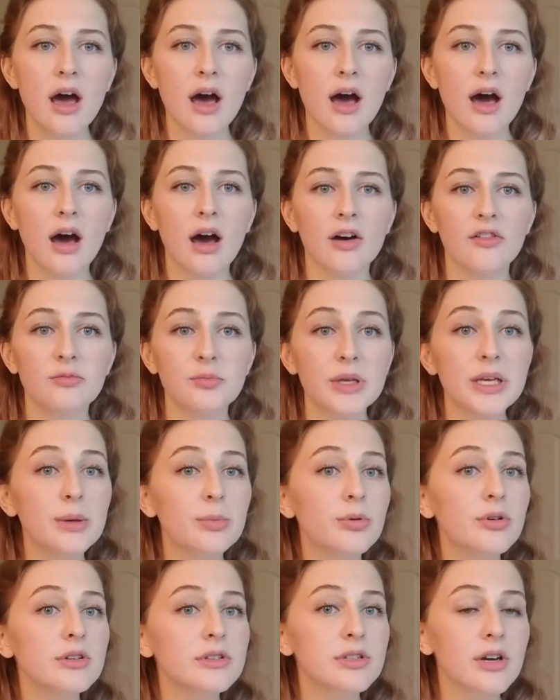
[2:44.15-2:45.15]
of
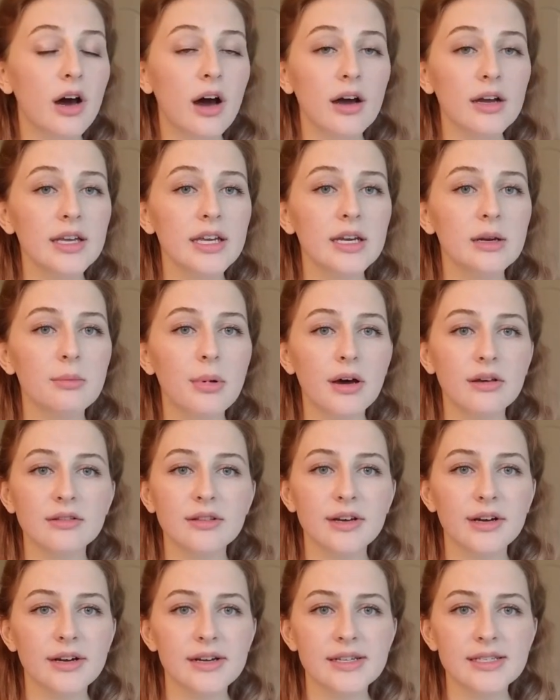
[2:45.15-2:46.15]
people talking about
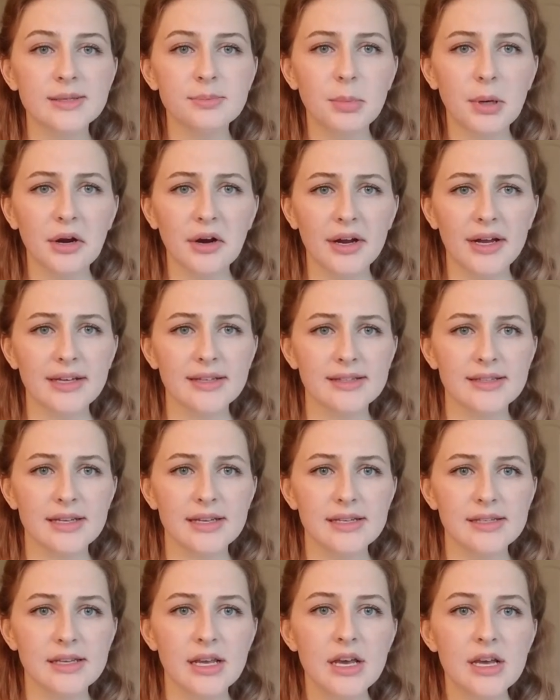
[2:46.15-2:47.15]
their
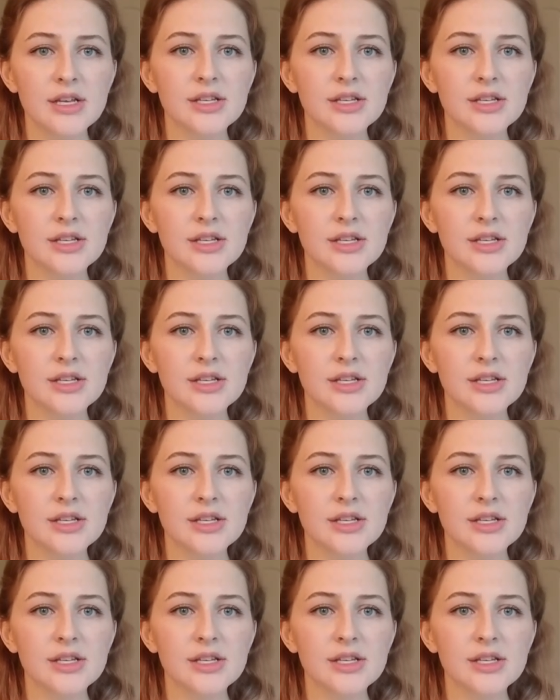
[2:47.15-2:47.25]
experiences.